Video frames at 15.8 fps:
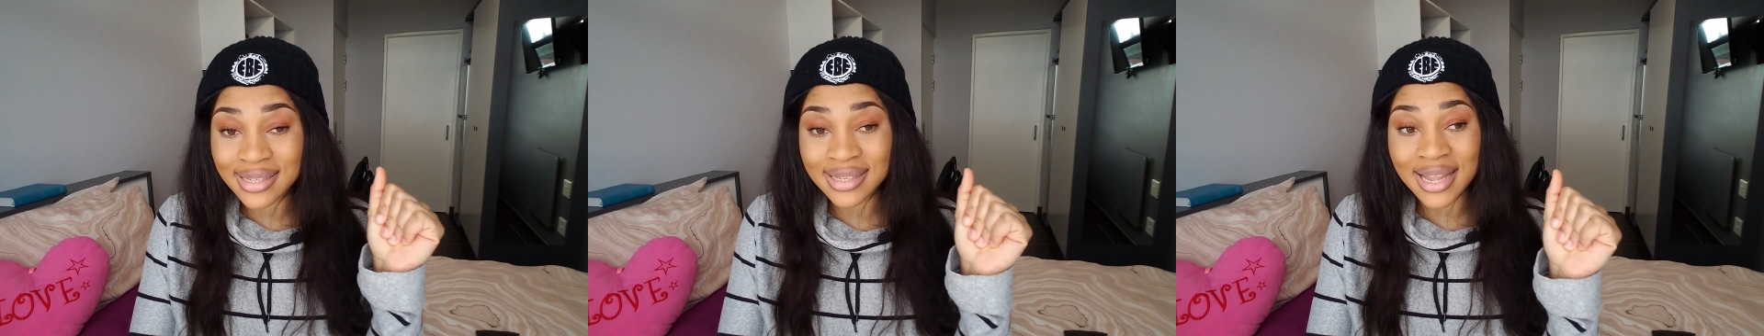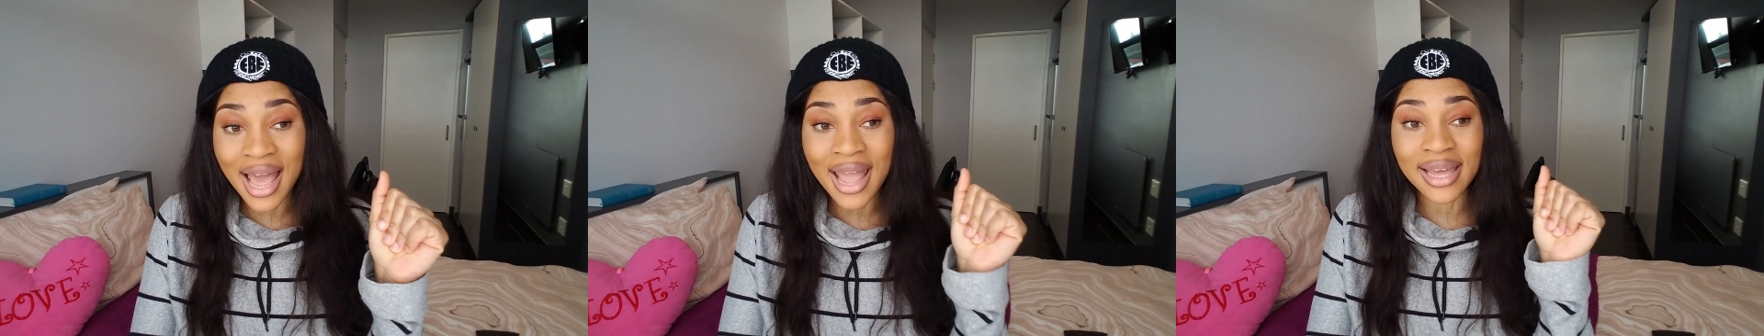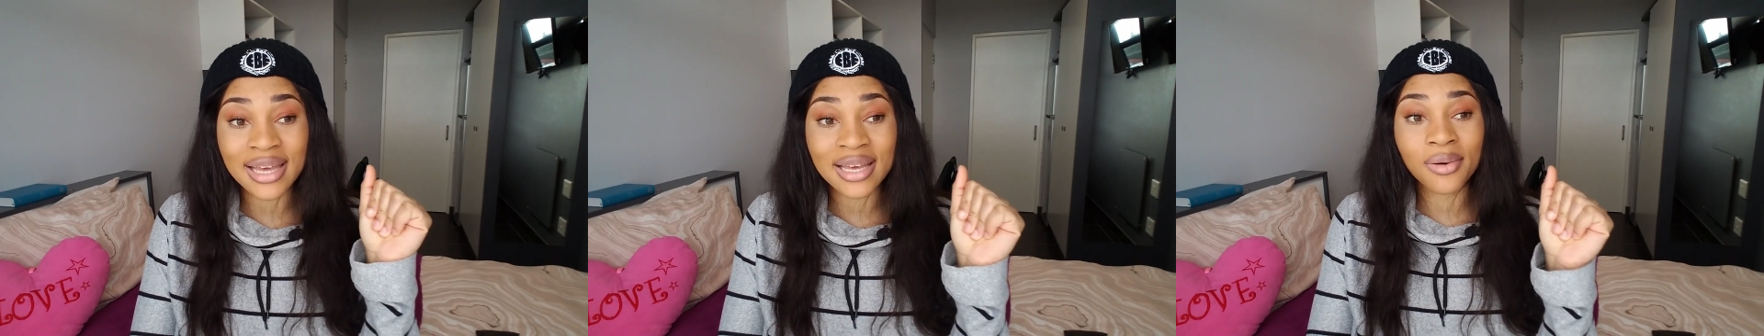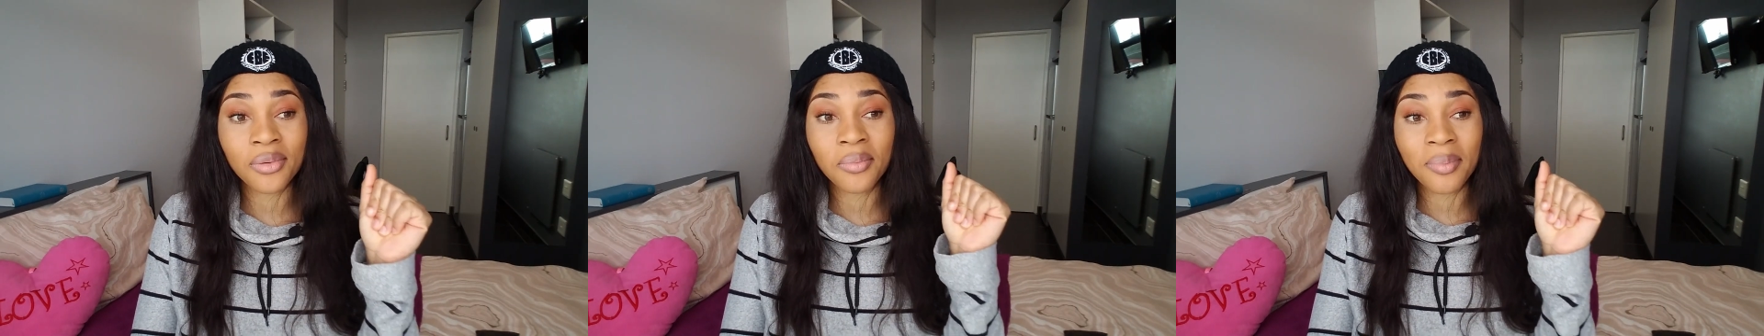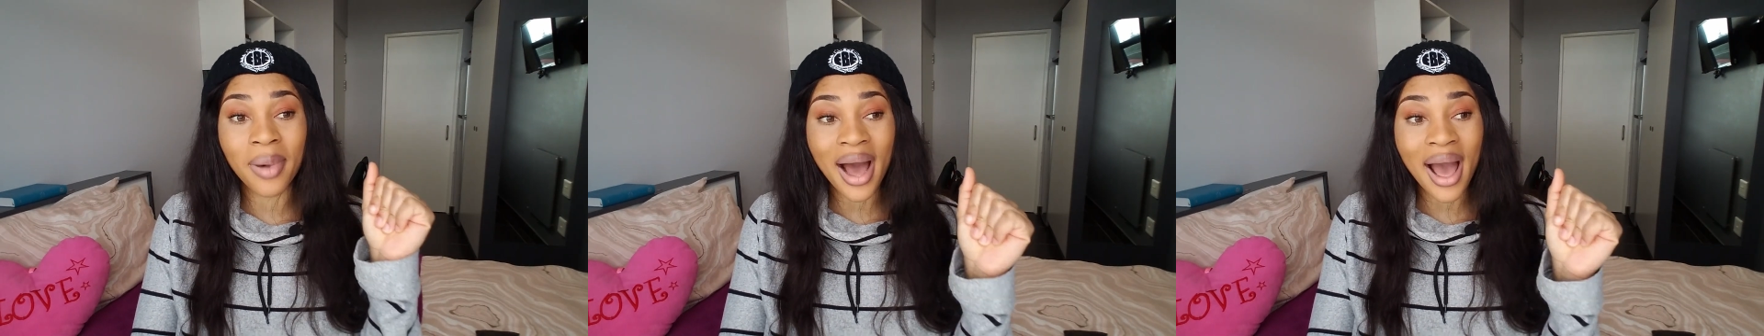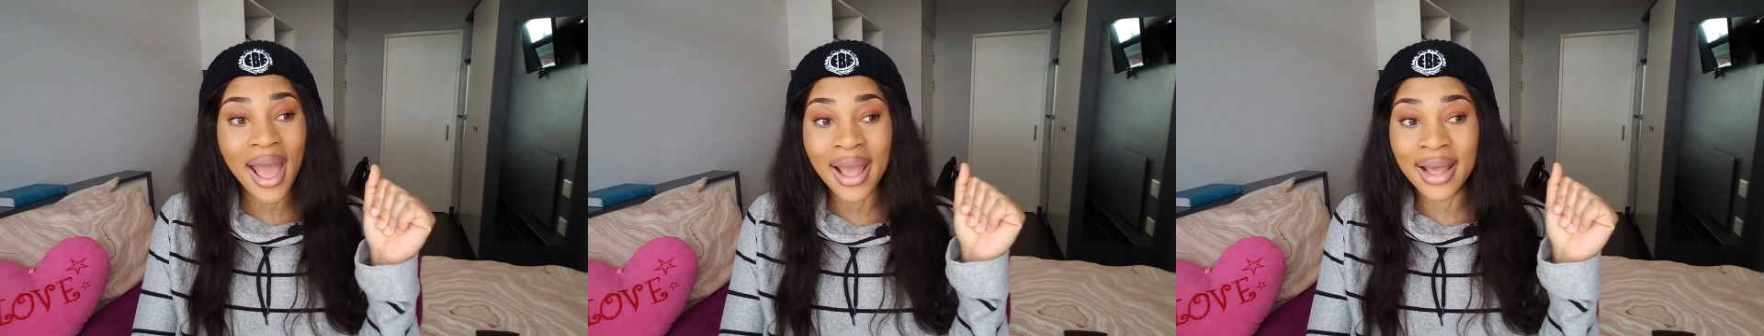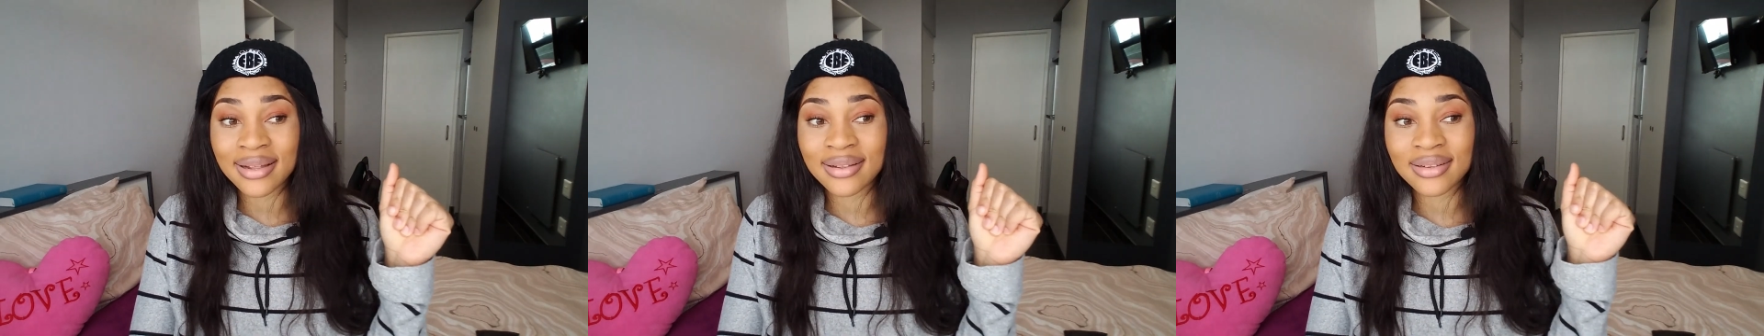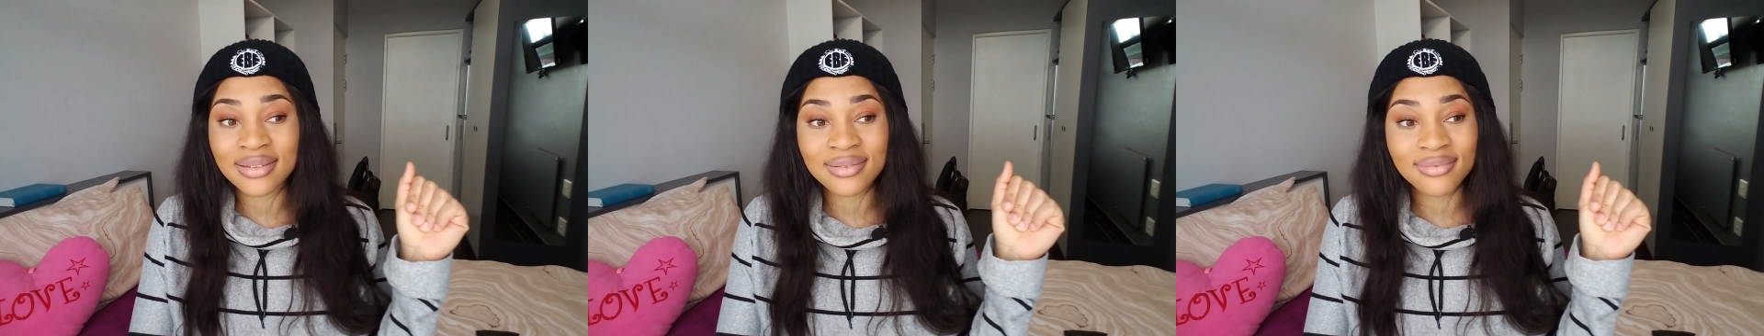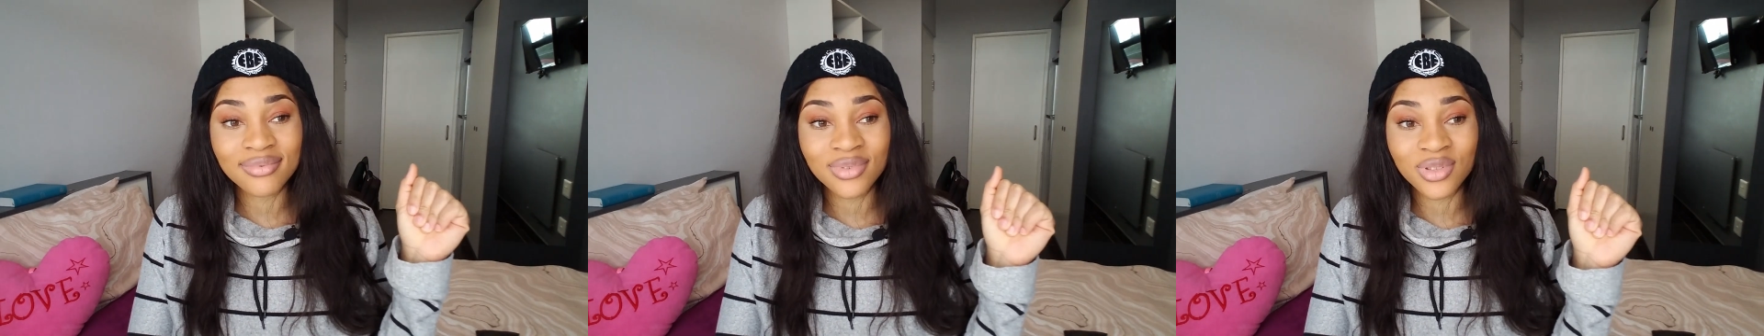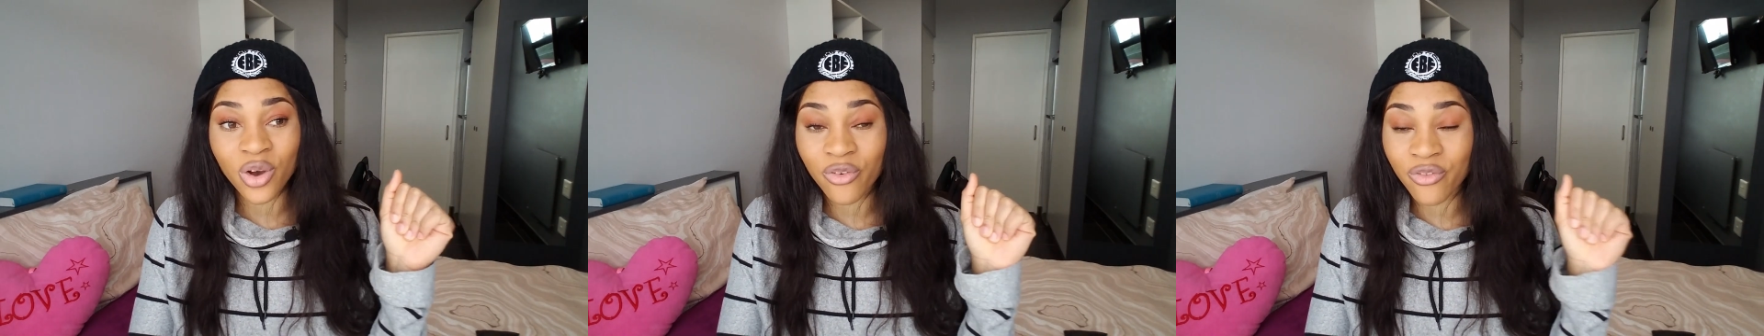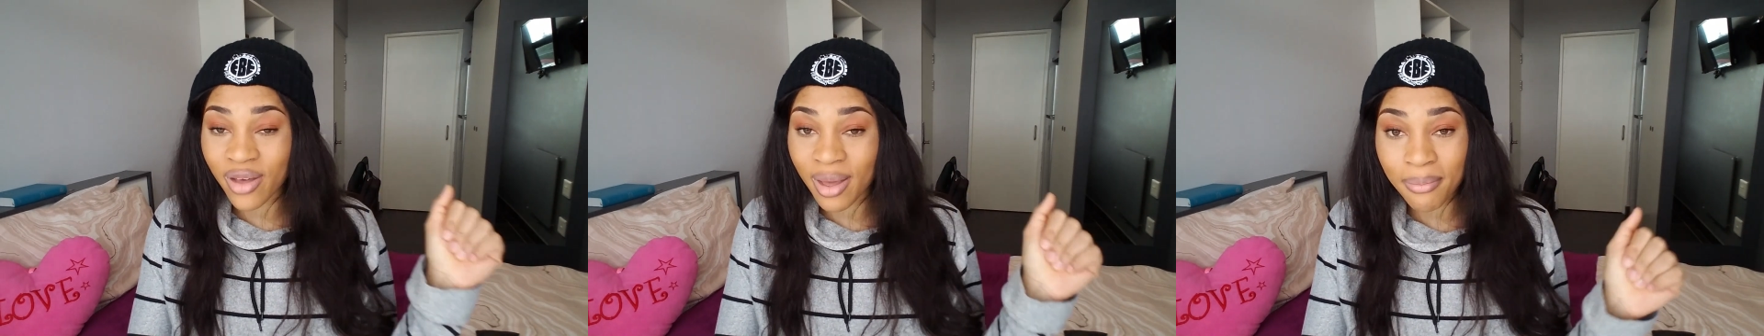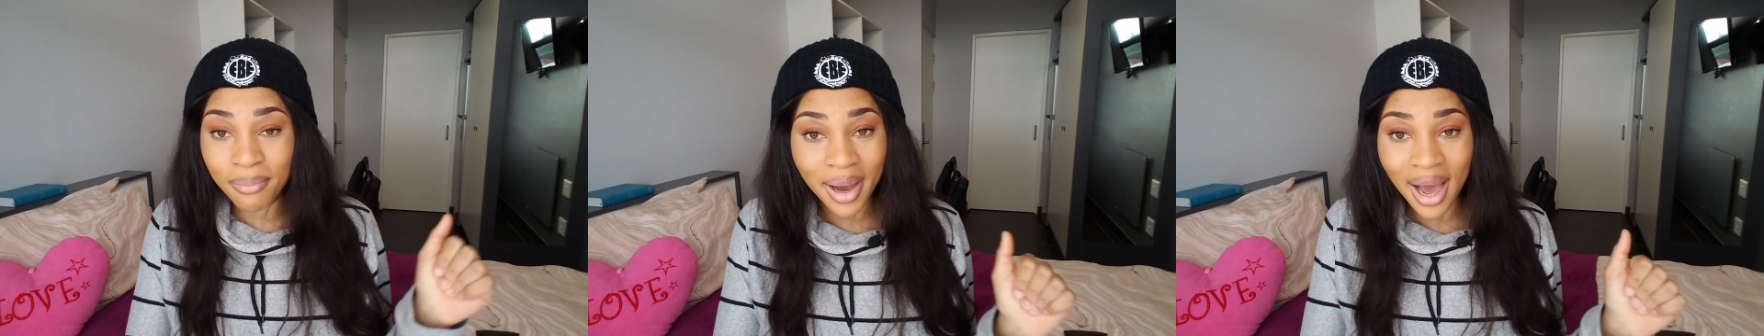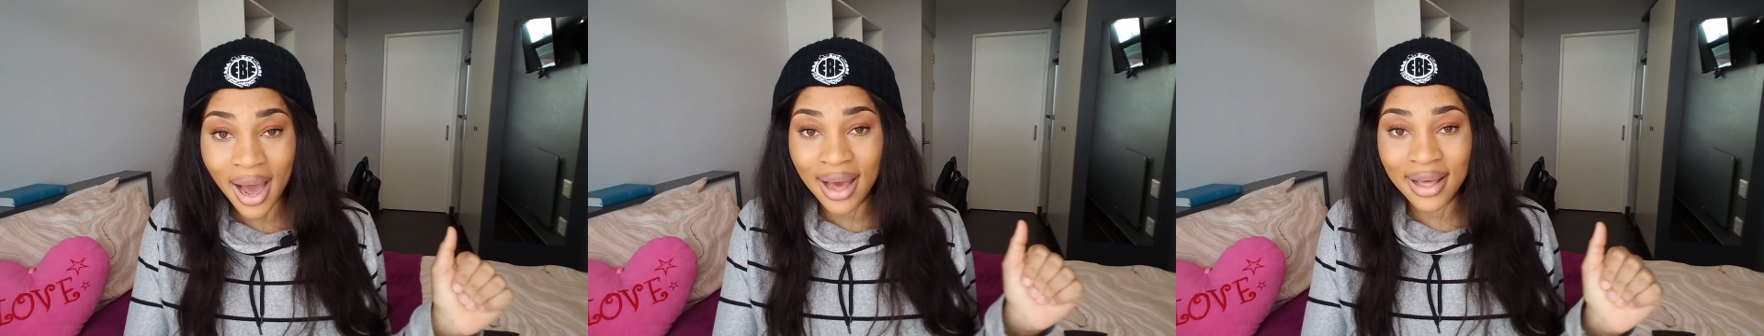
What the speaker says: Like by November,